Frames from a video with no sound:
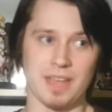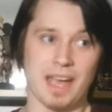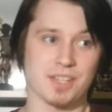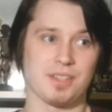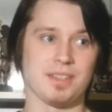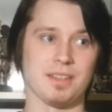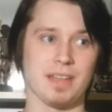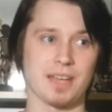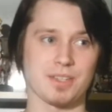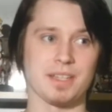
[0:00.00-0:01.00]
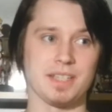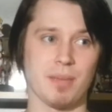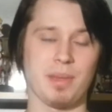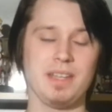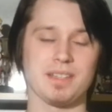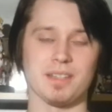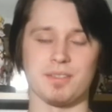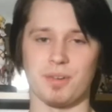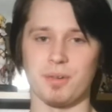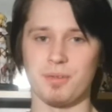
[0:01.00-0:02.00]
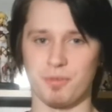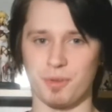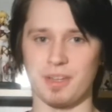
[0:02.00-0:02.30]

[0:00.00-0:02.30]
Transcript: actually Japanese intro for